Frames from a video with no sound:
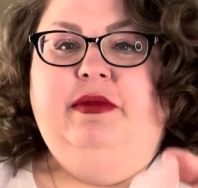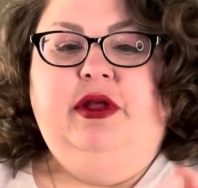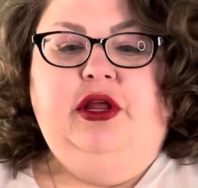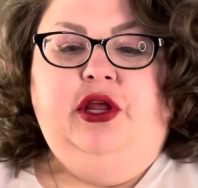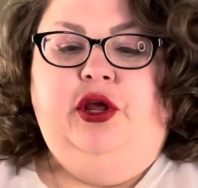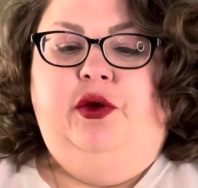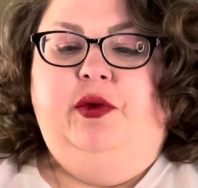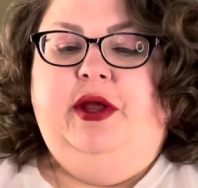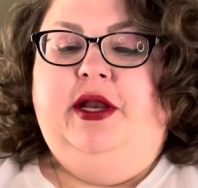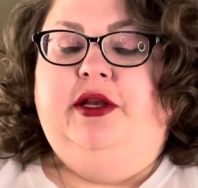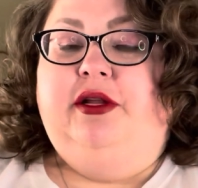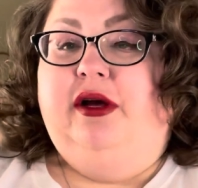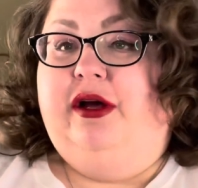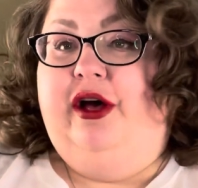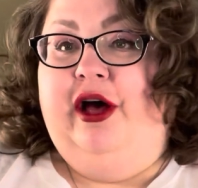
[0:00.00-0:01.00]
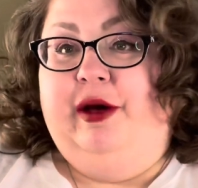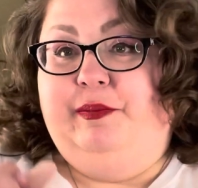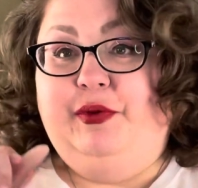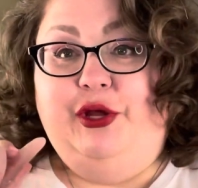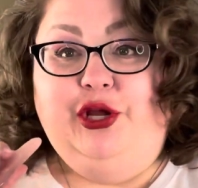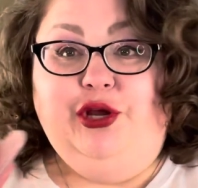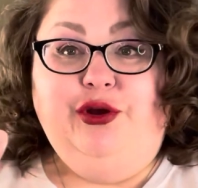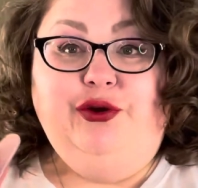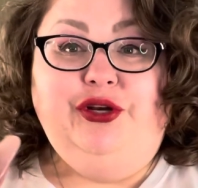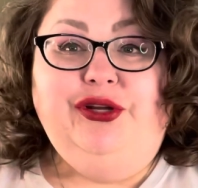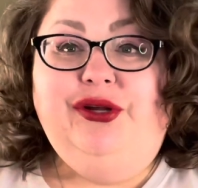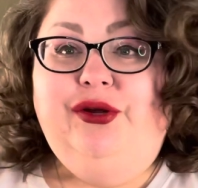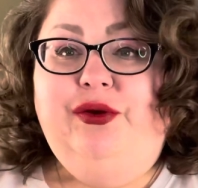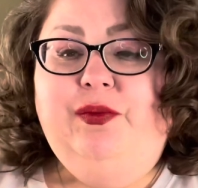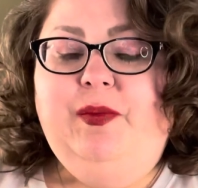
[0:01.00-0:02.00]
You can look up
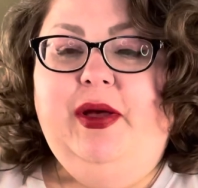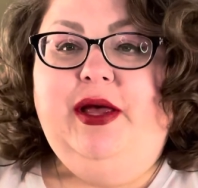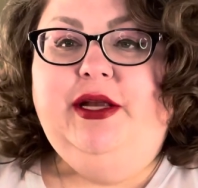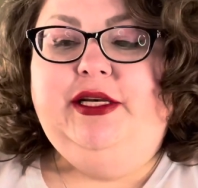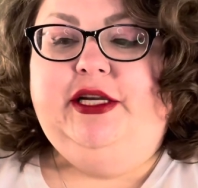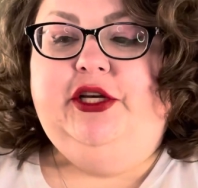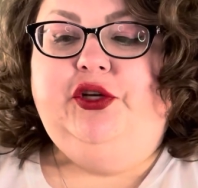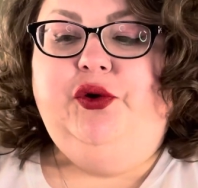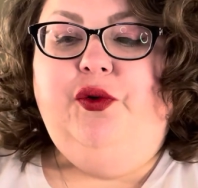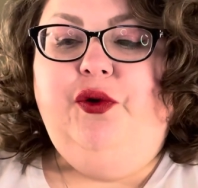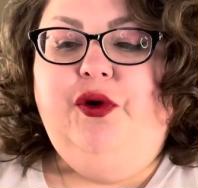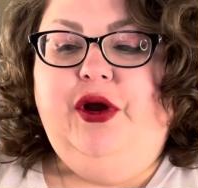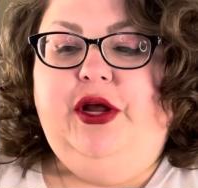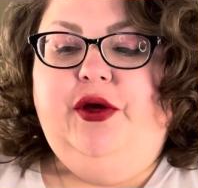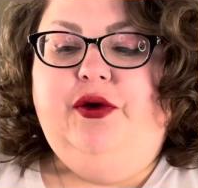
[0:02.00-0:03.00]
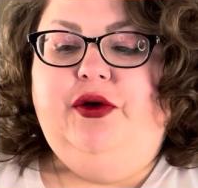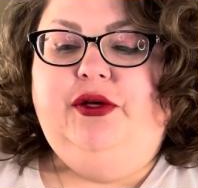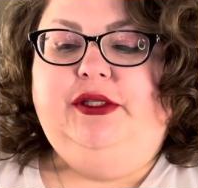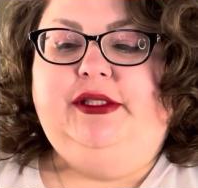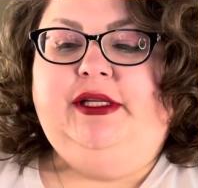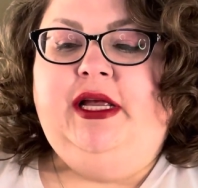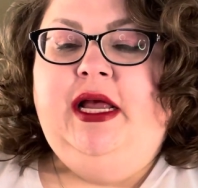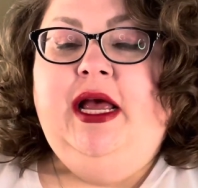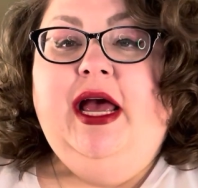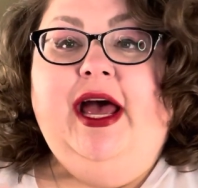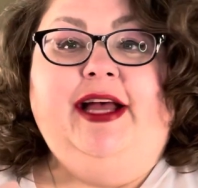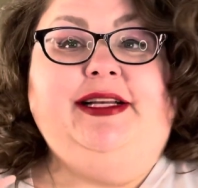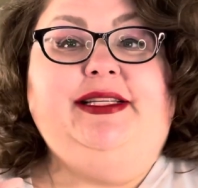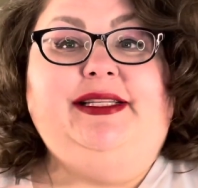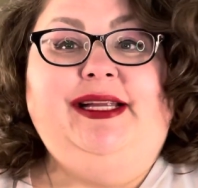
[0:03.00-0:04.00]
YouTube tutorials
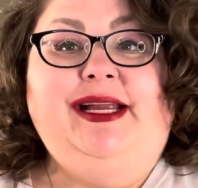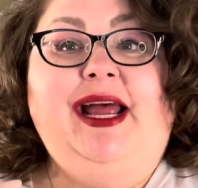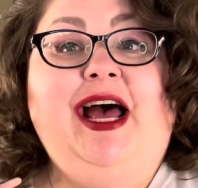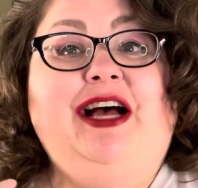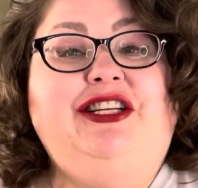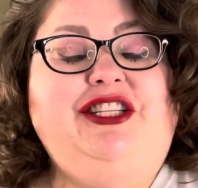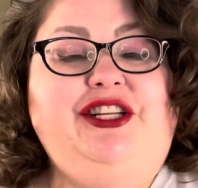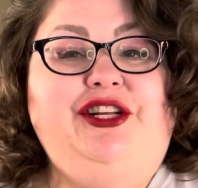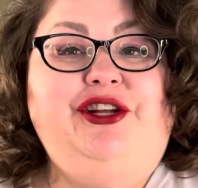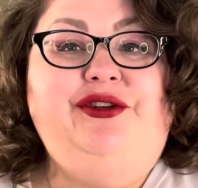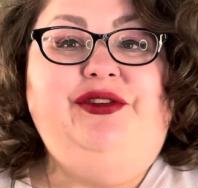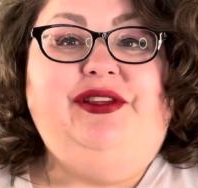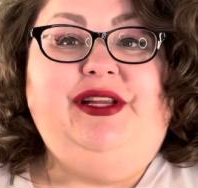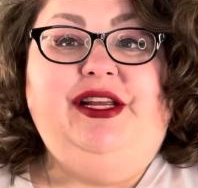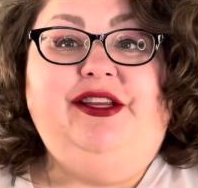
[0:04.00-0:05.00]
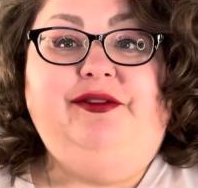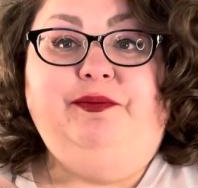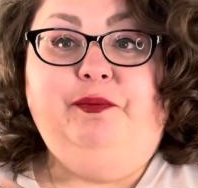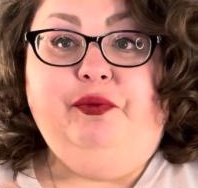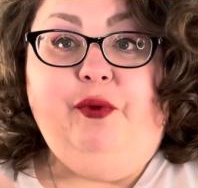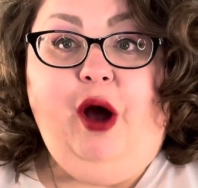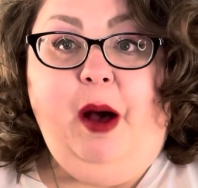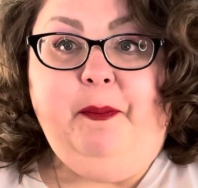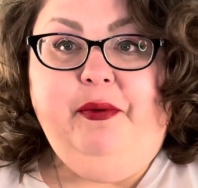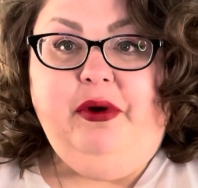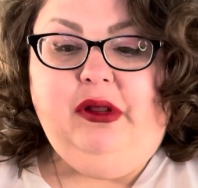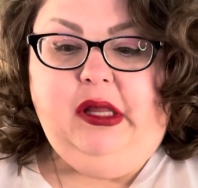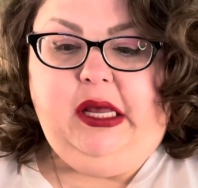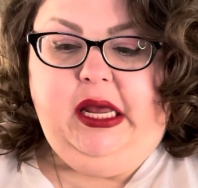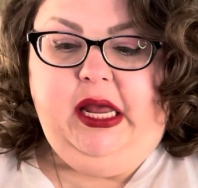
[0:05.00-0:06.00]
and see how to use these
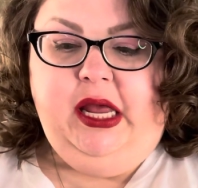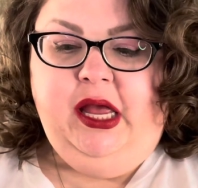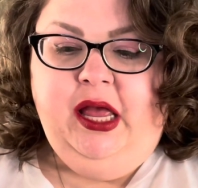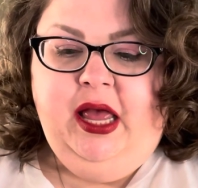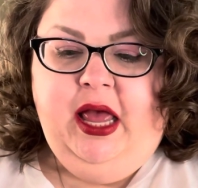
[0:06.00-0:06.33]
properly.